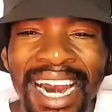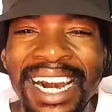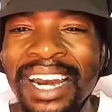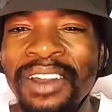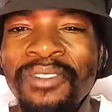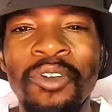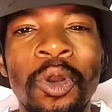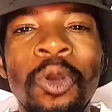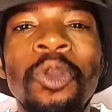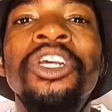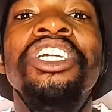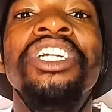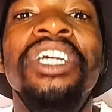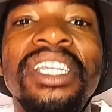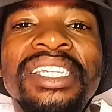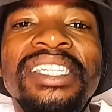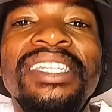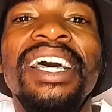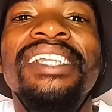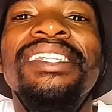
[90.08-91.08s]
revolution
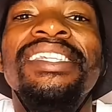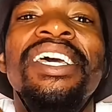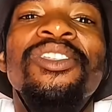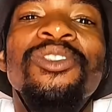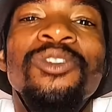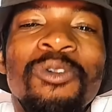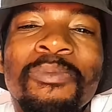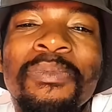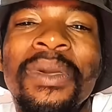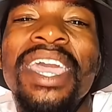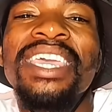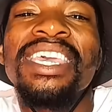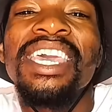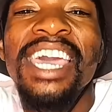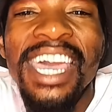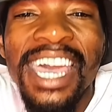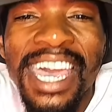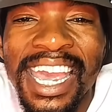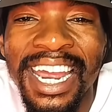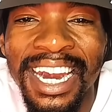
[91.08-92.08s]
started to
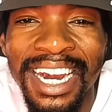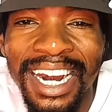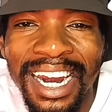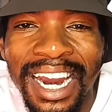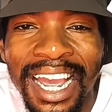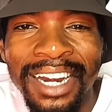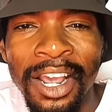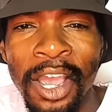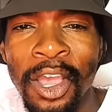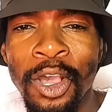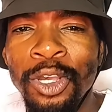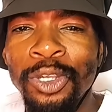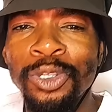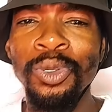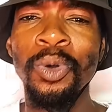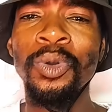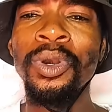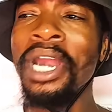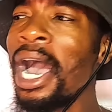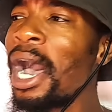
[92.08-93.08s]
begin, right?
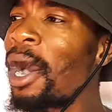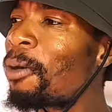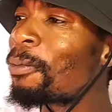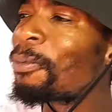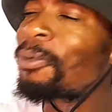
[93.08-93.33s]
So now